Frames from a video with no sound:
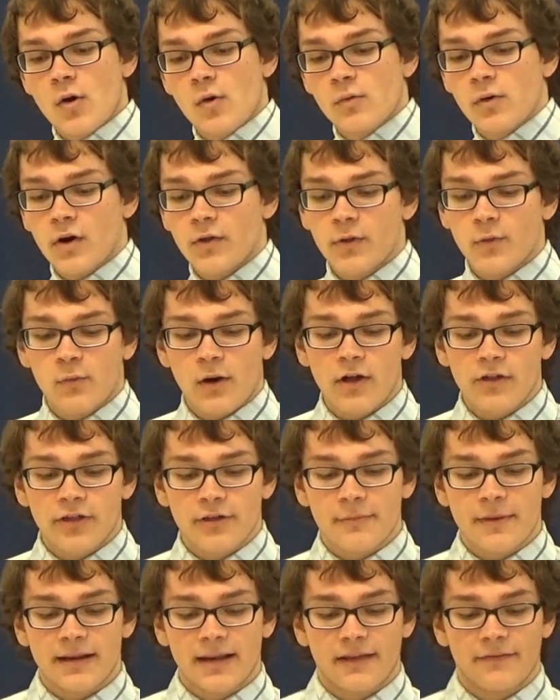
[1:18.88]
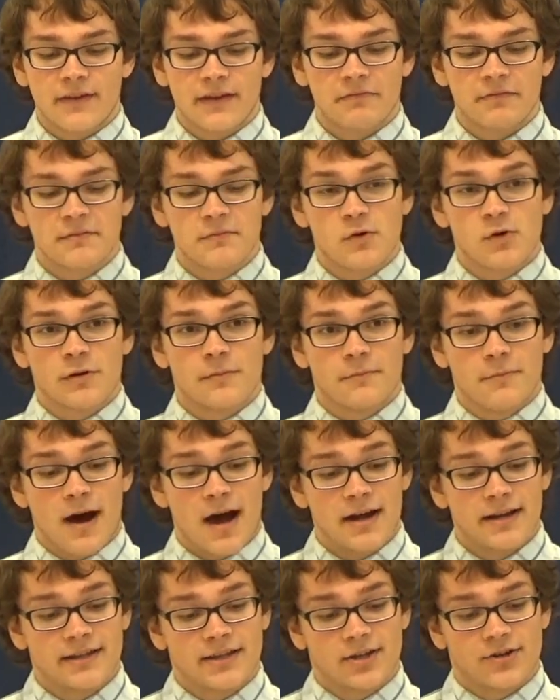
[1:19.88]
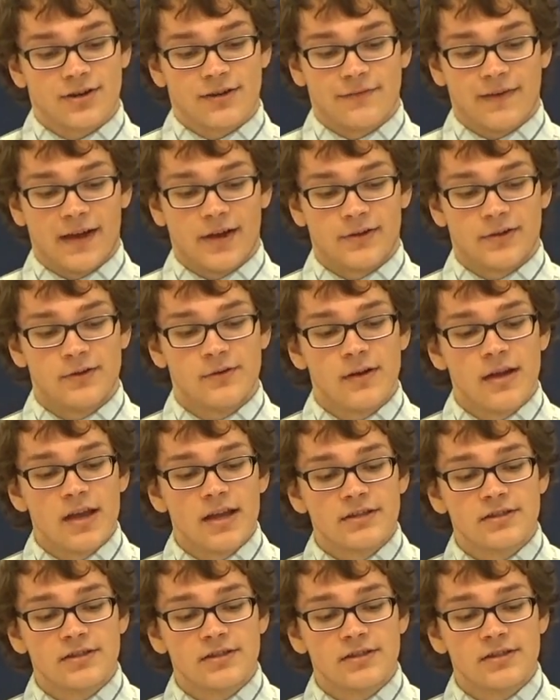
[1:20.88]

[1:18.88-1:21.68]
While the wealthy men have given more in monetary value,